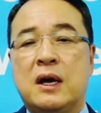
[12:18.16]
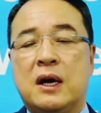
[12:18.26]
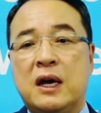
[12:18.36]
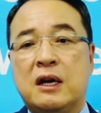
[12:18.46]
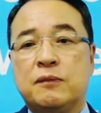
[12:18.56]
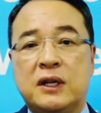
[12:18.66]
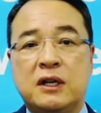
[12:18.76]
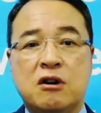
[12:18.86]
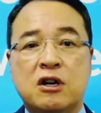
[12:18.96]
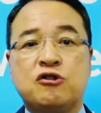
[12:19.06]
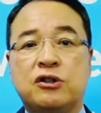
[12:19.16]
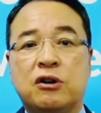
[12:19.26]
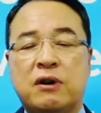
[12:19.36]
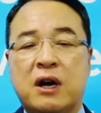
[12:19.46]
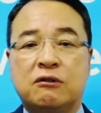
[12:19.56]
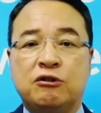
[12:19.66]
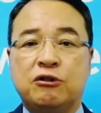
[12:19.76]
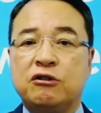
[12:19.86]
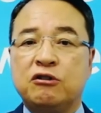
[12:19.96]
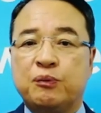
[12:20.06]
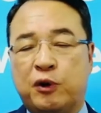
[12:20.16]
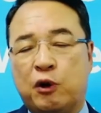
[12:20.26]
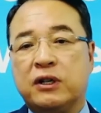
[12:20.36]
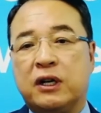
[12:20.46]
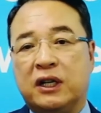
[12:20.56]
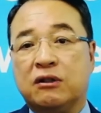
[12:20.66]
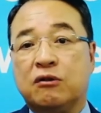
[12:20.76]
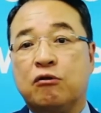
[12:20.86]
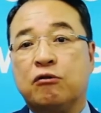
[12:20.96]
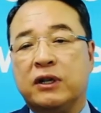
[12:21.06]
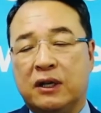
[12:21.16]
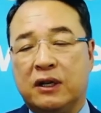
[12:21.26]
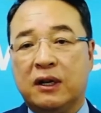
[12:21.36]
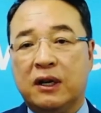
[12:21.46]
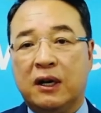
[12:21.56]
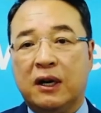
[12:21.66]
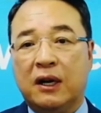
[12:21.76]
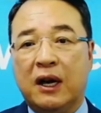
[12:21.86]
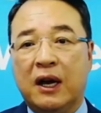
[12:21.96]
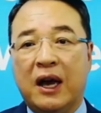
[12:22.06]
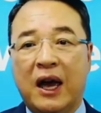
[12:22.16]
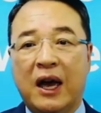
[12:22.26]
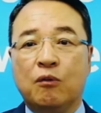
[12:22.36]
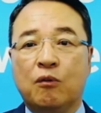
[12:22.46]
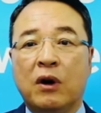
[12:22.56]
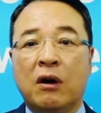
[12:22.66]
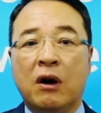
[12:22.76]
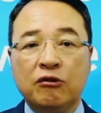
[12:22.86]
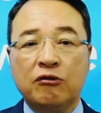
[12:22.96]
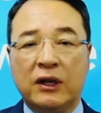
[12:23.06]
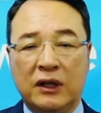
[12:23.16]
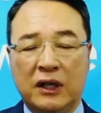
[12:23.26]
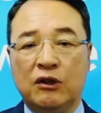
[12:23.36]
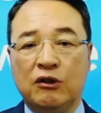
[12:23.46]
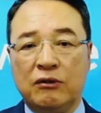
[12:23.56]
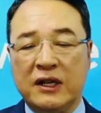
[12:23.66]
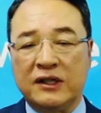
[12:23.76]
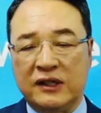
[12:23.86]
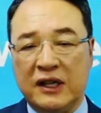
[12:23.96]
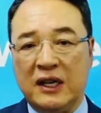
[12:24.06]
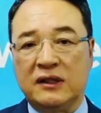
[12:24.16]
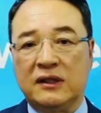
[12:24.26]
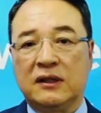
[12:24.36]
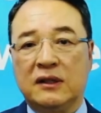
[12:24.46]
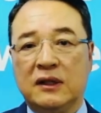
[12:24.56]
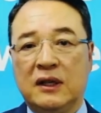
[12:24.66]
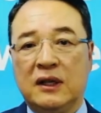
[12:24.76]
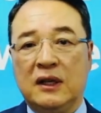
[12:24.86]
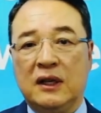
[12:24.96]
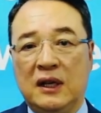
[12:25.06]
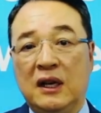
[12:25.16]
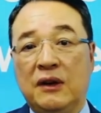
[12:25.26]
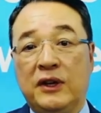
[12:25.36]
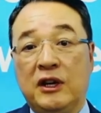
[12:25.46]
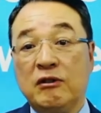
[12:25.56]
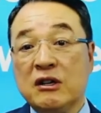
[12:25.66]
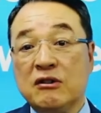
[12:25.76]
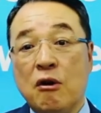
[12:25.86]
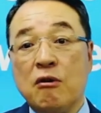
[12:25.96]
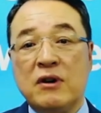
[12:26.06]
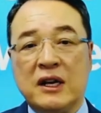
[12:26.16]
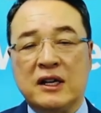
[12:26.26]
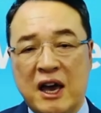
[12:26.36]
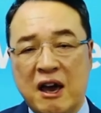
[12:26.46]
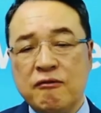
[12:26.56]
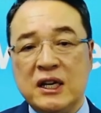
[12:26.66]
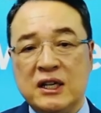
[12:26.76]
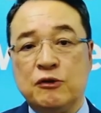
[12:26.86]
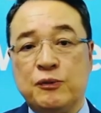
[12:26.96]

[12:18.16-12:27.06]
Atomy launched around three hundred products in Korea and one hundred in the United States. If it will grow like Amway in